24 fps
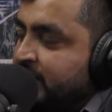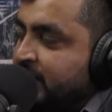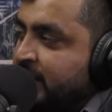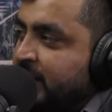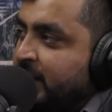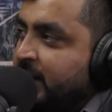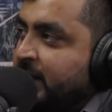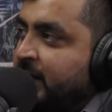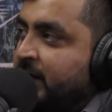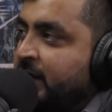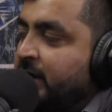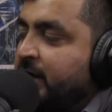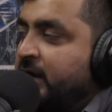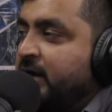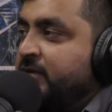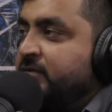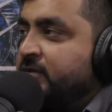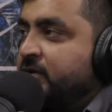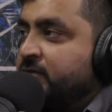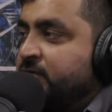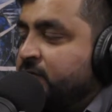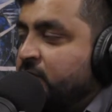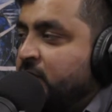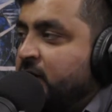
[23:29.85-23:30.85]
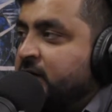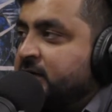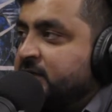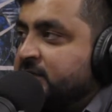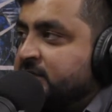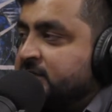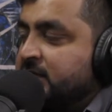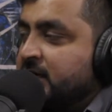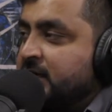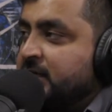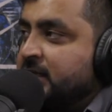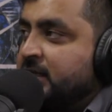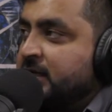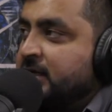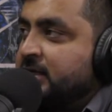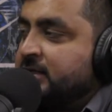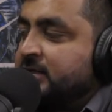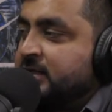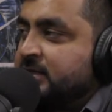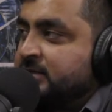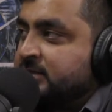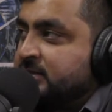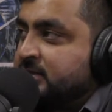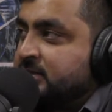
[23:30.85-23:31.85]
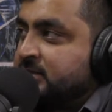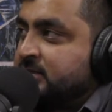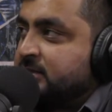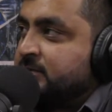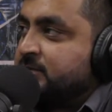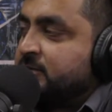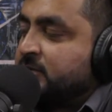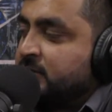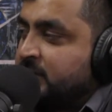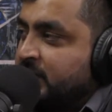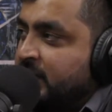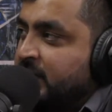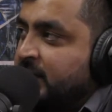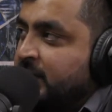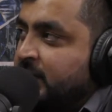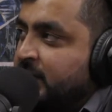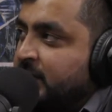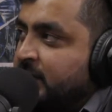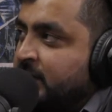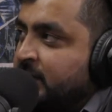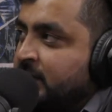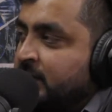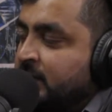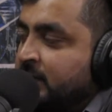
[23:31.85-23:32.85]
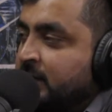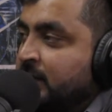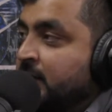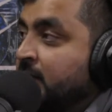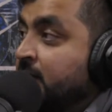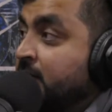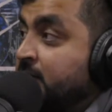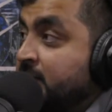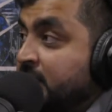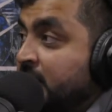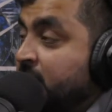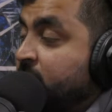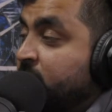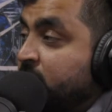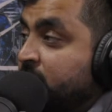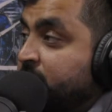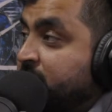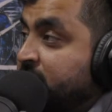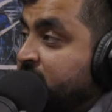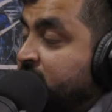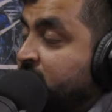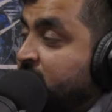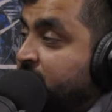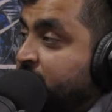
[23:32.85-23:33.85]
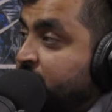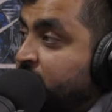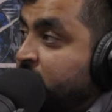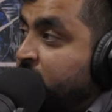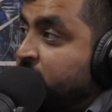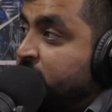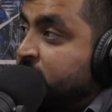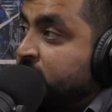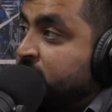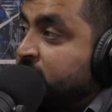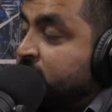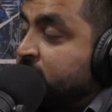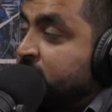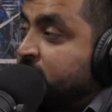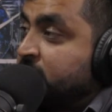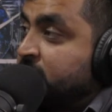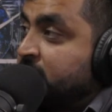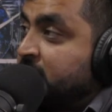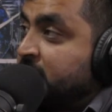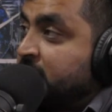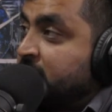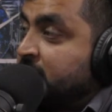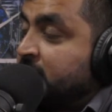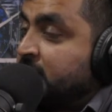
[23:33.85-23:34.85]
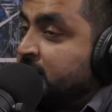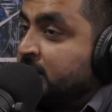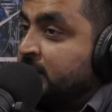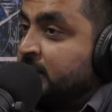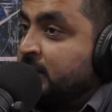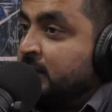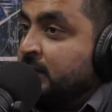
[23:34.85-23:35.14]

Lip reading: And if you are designing a test system today, that will be the approach to take.